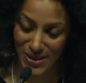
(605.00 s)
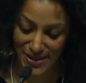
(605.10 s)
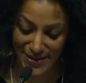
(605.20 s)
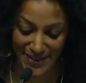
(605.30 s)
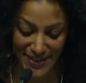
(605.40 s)

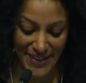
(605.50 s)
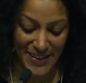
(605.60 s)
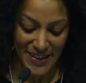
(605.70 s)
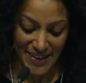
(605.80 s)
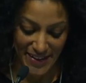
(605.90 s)

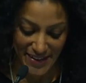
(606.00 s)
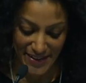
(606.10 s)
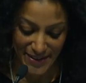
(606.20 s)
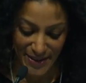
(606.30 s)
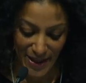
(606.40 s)

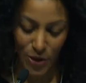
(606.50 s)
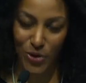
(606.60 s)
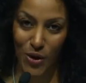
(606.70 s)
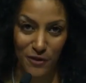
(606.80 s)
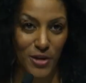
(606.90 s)
I
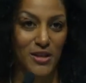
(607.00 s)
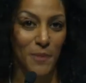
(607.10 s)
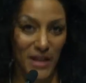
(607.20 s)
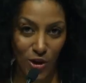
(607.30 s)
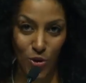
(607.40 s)
don't know if you are
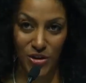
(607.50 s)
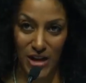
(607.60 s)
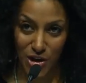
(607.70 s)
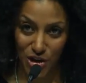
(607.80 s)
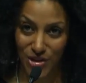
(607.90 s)
speaking good
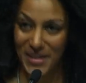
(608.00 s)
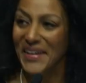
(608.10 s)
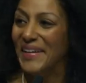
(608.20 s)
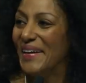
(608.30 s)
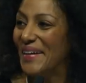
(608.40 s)
Russian.
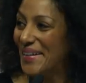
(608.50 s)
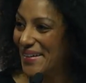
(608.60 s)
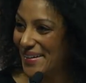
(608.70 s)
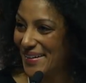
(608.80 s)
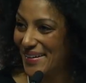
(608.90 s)

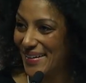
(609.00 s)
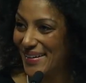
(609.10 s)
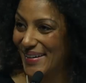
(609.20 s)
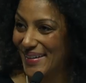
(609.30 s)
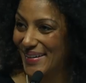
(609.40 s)

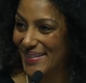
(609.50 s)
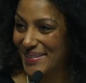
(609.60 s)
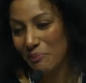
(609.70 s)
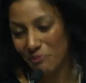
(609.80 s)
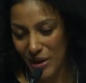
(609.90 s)

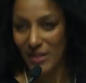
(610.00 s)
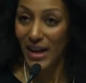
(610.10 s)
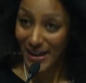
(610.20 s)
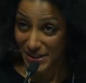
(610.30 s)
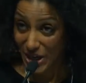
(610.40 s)
Well,
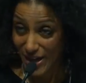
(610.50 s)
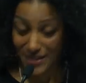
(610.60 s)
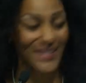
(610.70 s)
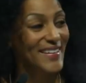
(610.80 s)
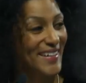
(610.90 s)
I try.